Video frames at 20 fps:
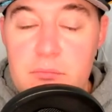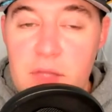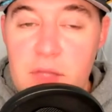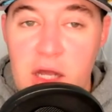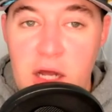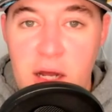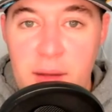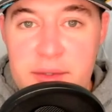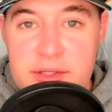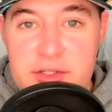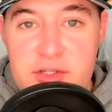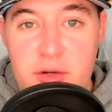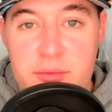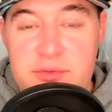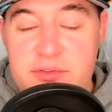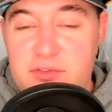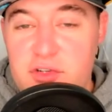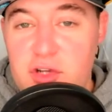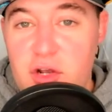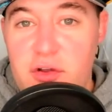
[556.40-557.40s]
in terms
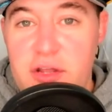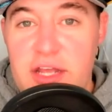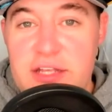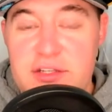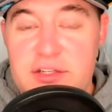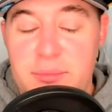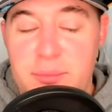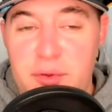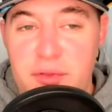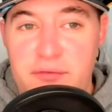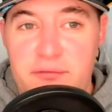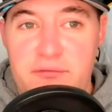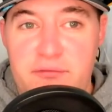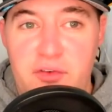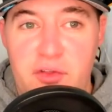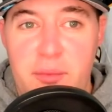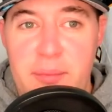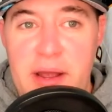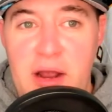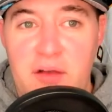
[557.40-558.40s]
of showcasing
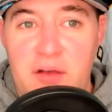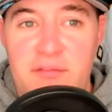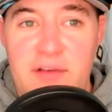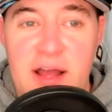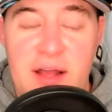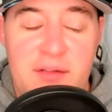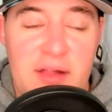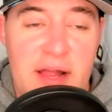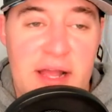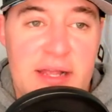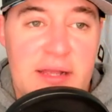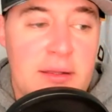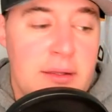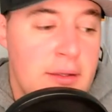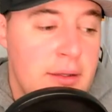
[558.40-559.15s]
for the Power Five, like,